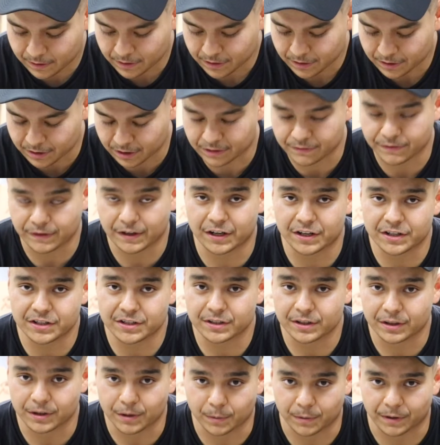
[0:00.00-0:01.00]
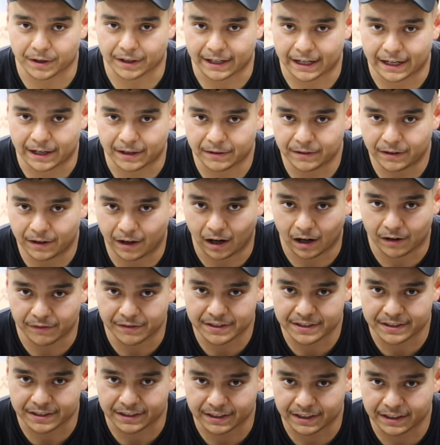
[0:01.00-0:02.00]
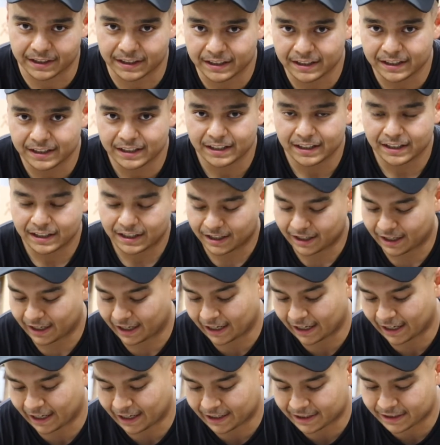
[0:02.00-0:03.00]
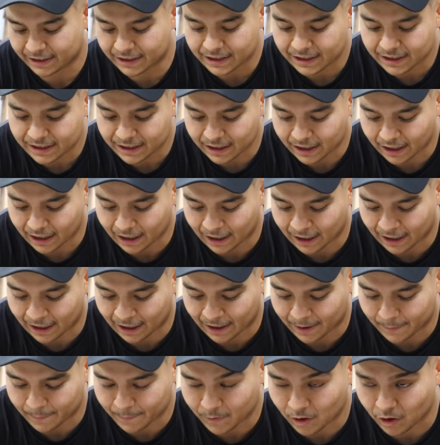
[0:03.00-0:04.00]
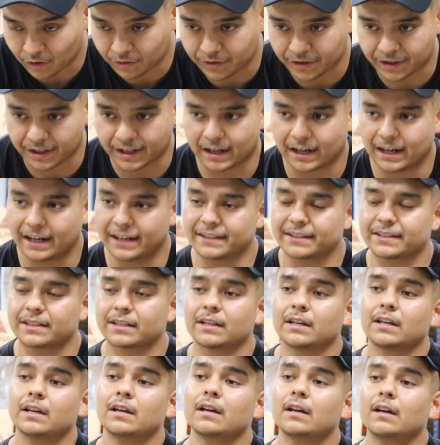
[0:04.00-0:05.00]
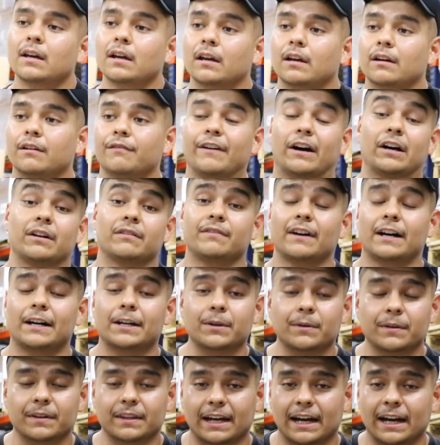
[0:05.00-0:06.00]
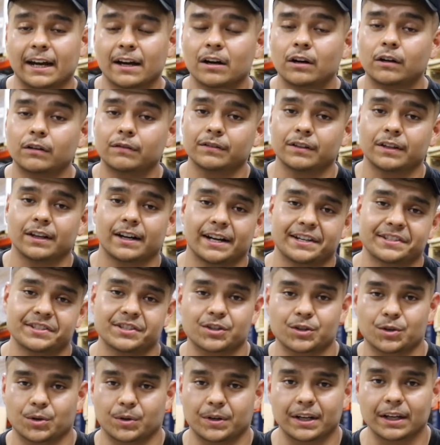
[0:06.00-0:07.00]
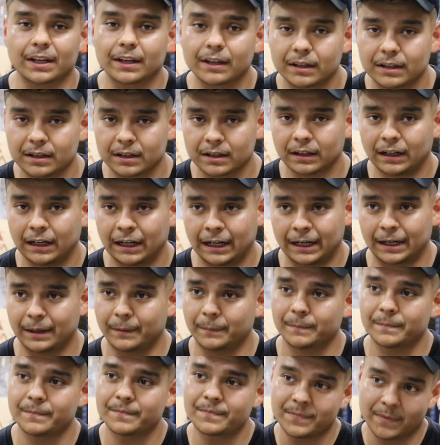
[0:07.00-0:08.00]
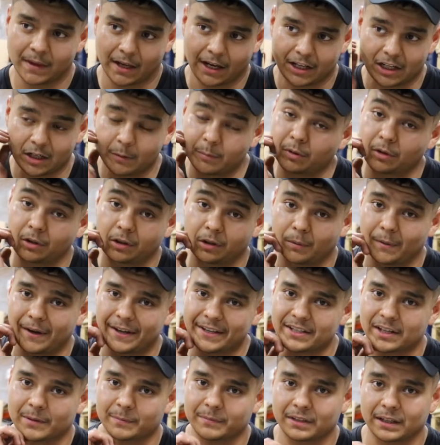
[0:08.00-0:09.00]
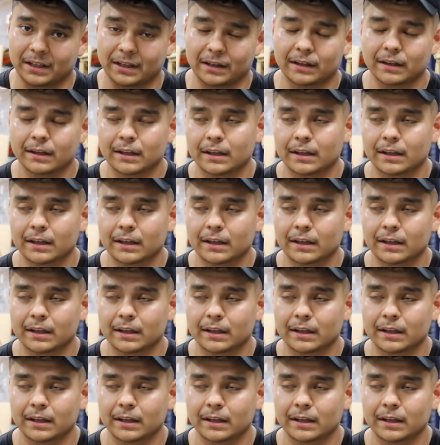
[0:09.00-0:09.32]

Just finished the workout, obviously, and hopefully you guys found value in that. Hopefully you guys enjoyed it, and you pulled away something.